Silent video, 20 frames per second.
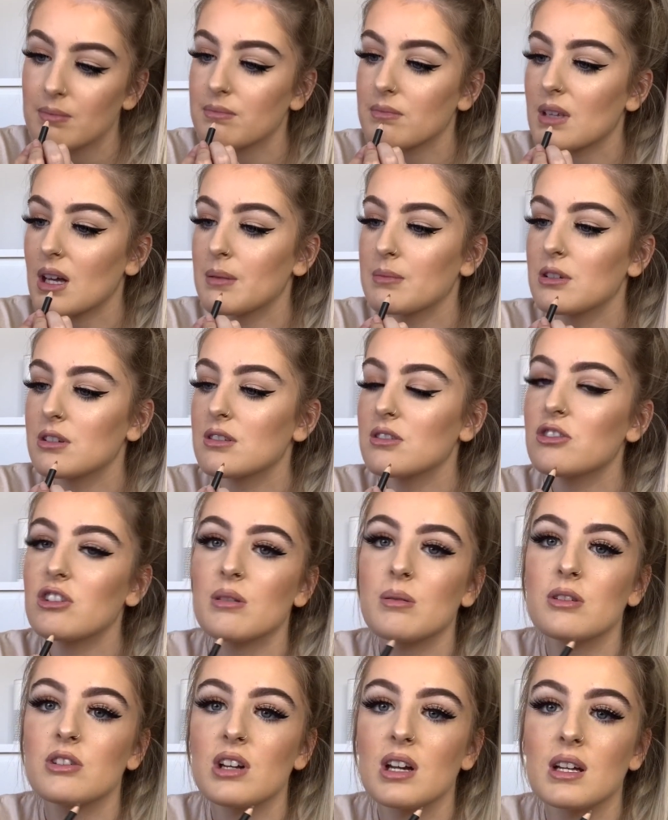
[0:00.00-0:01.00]
I'm using
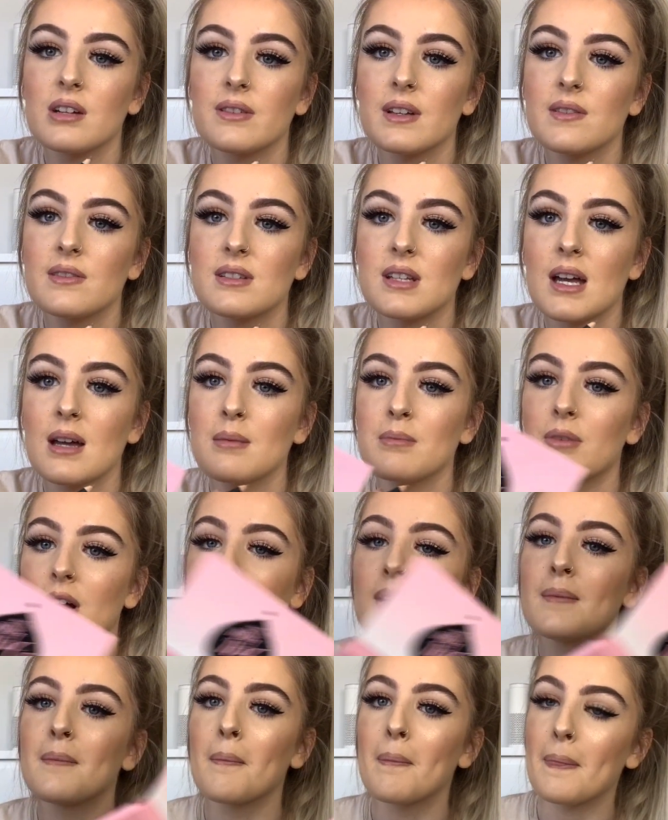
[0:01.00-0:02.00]
Jamie Genevieve's tip, right?